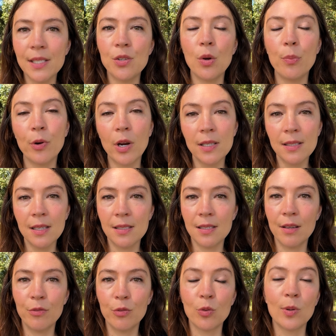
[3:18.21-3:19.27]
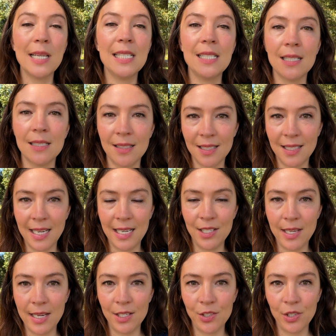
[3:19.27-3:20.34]
so a process of
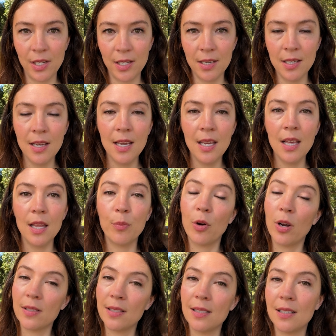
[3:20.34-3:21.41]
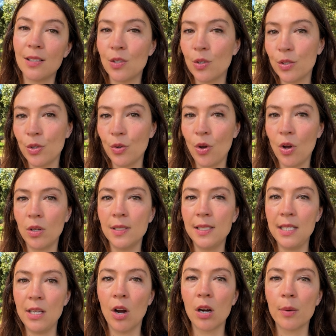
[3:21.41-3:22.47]
resensitization, process is also called
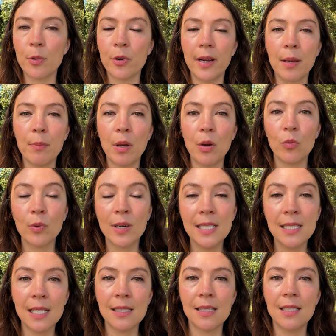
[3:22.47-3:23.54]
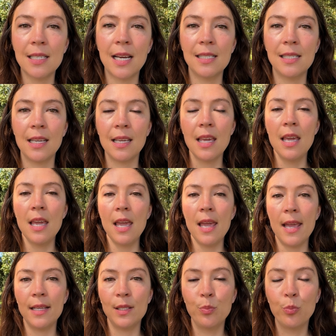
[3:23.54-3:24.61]
de-armoring, but resensitizing
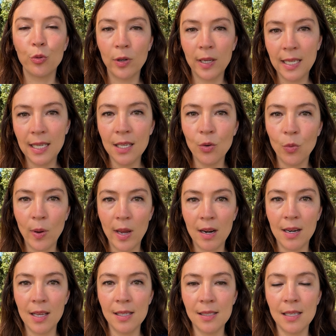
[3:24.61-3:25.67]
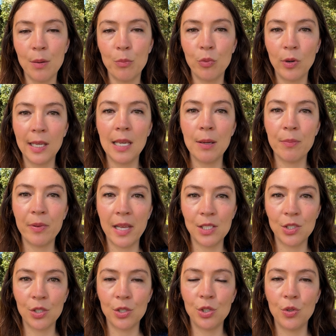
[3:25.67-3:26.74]
is bringing awareness and bringing
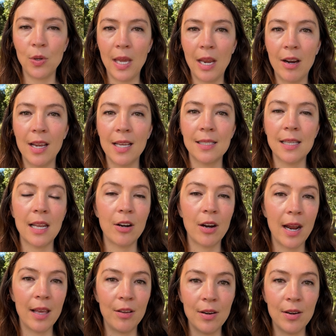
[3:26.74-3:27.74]
pleasure to areas that are either